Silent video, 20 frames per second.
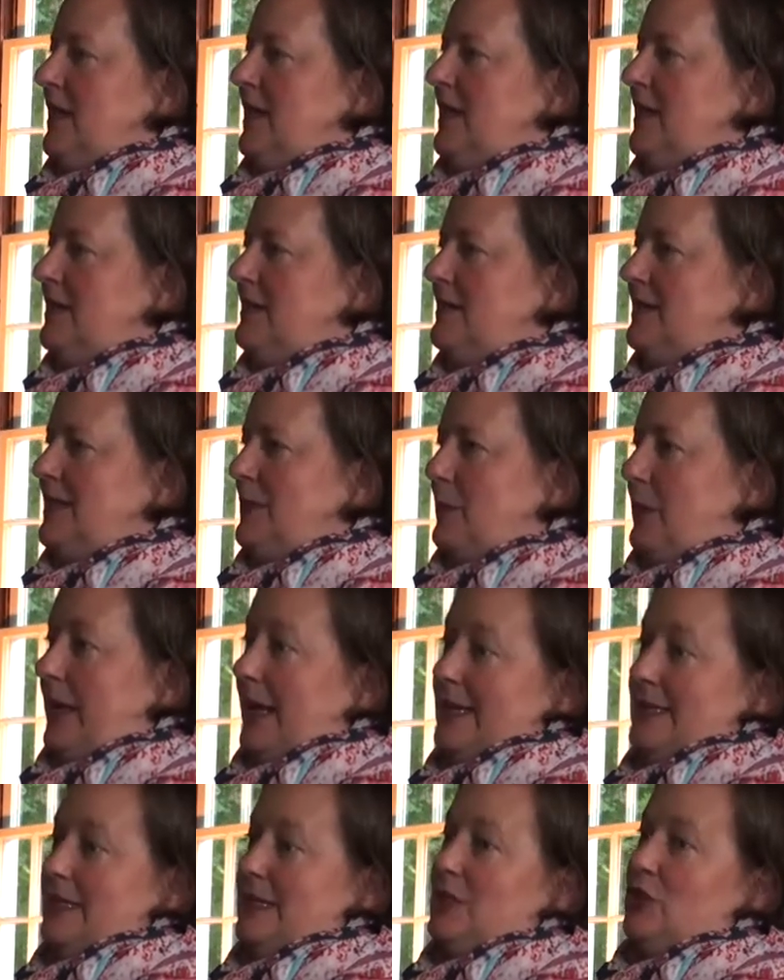It
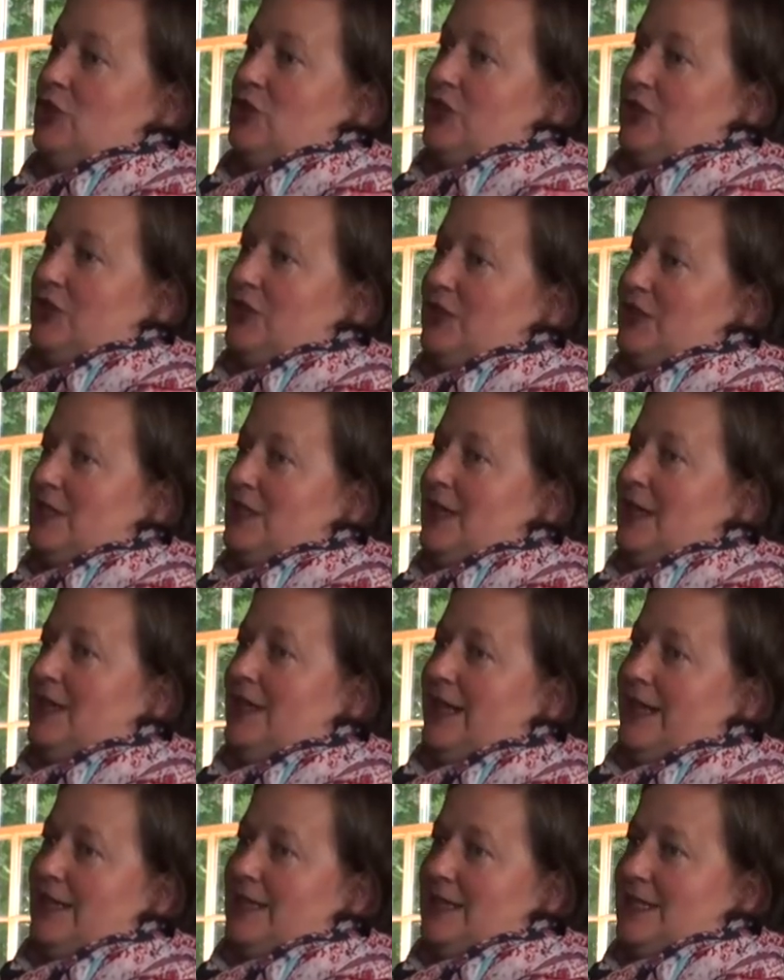deposits sugars on
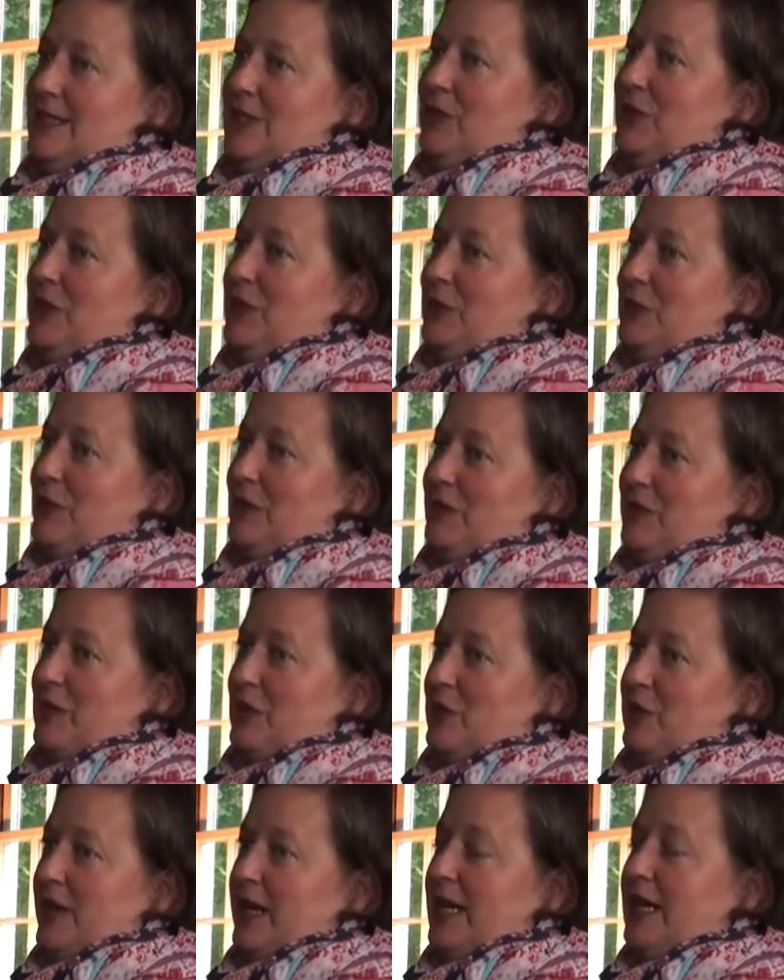the exterior of
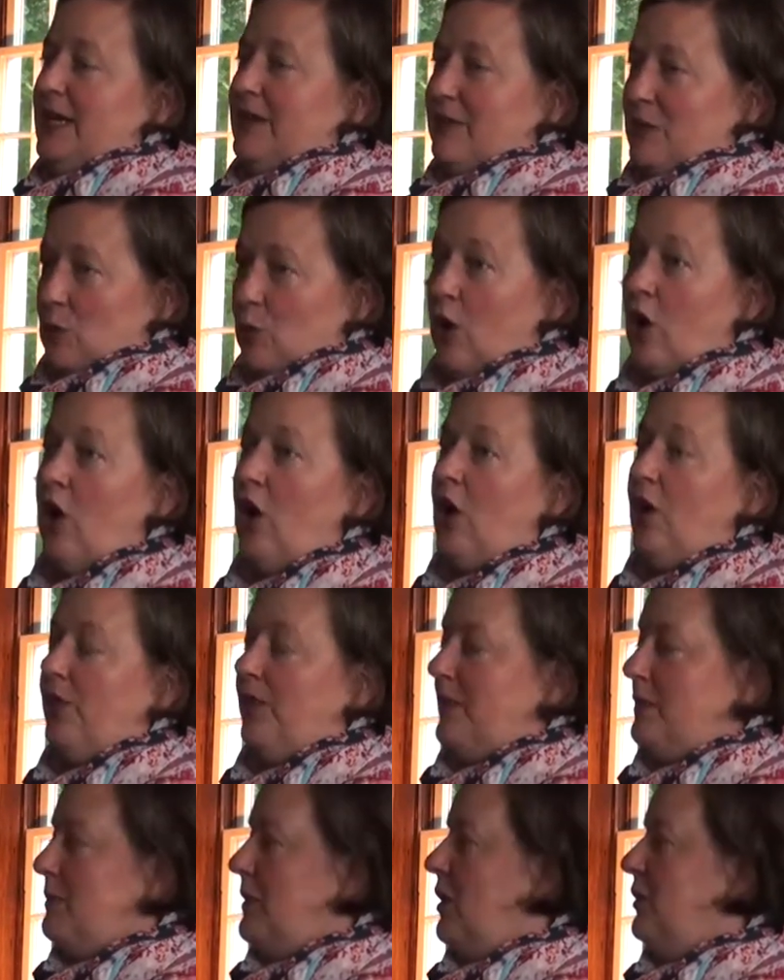the grain. If you
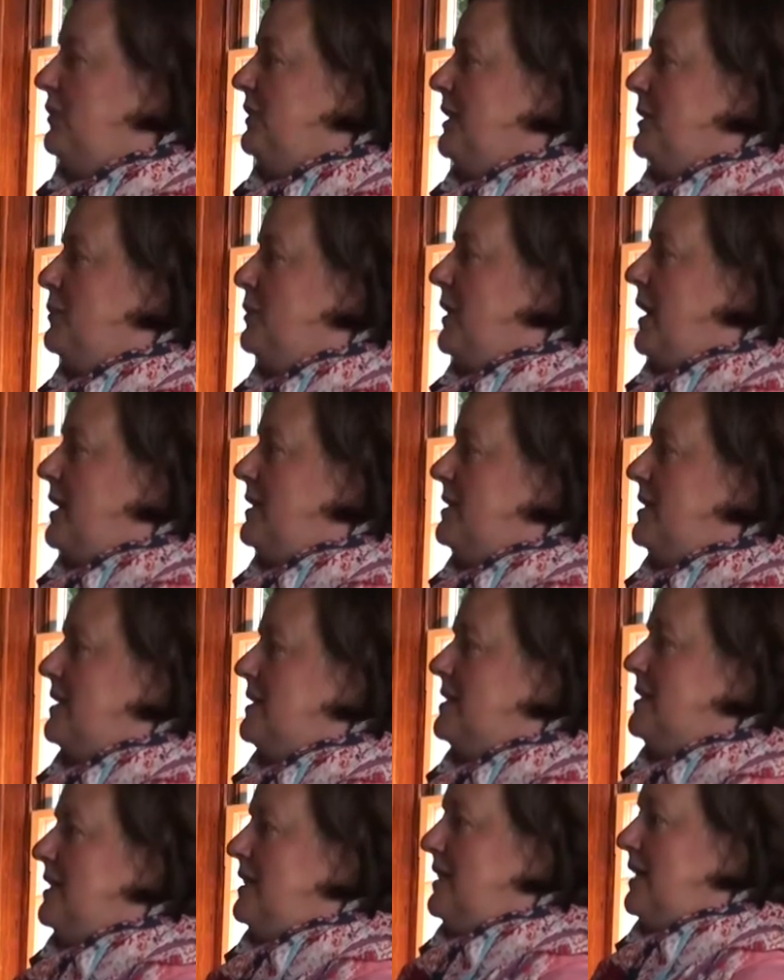halt the malting
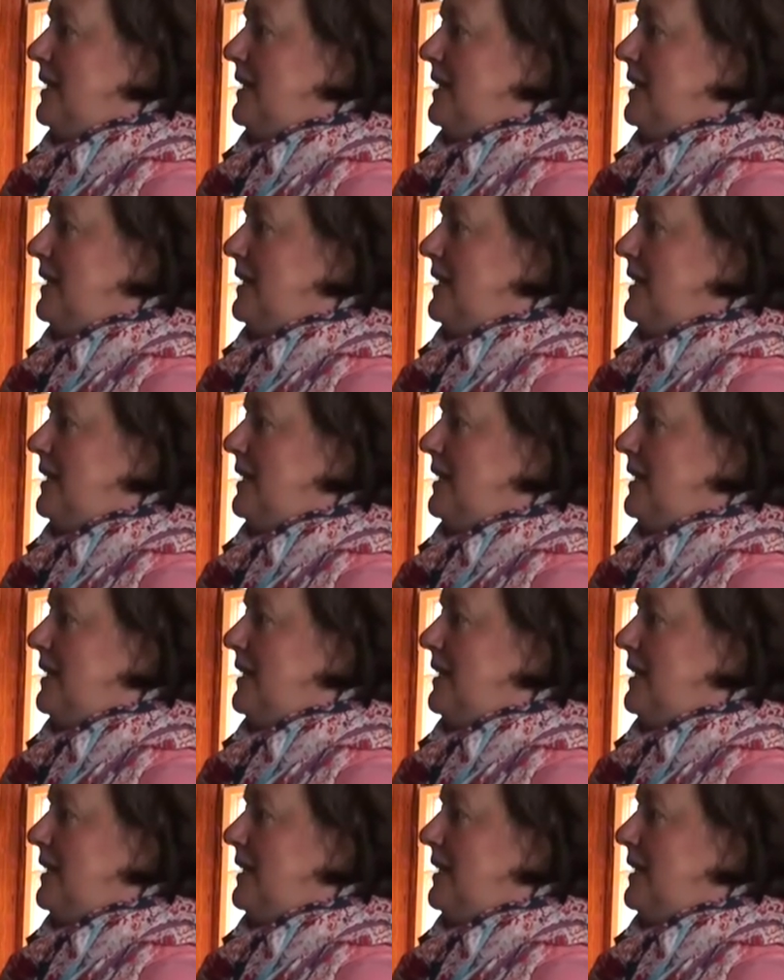process and